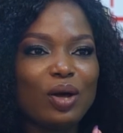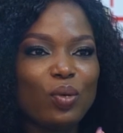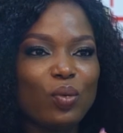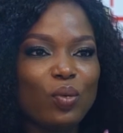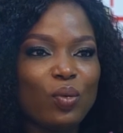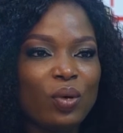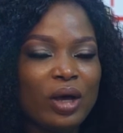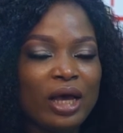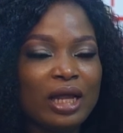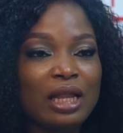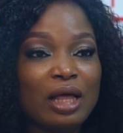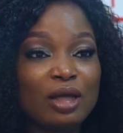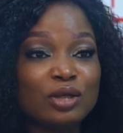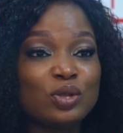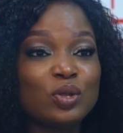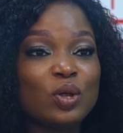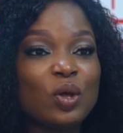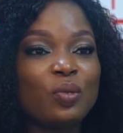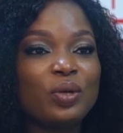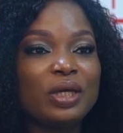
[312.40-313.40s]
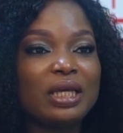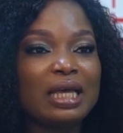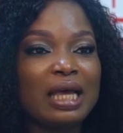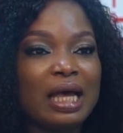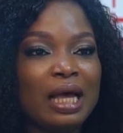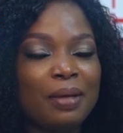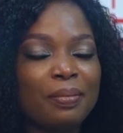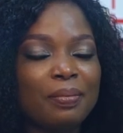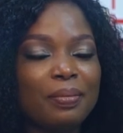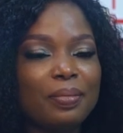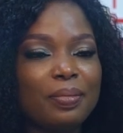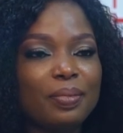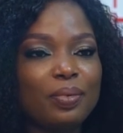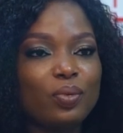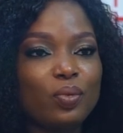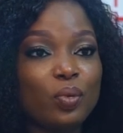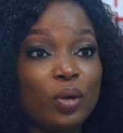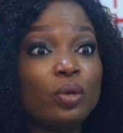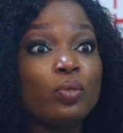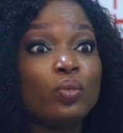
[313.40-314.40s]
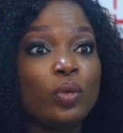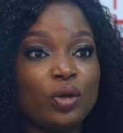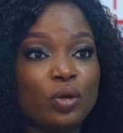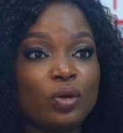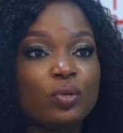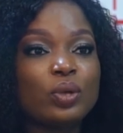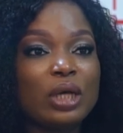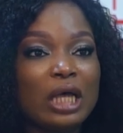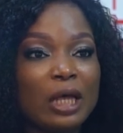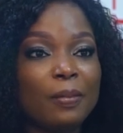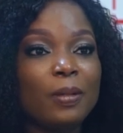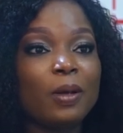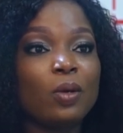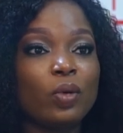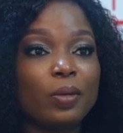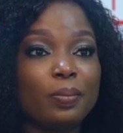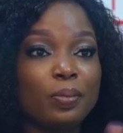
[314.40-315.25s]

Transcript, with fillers: while I was done with camp, when we were done with camp and we were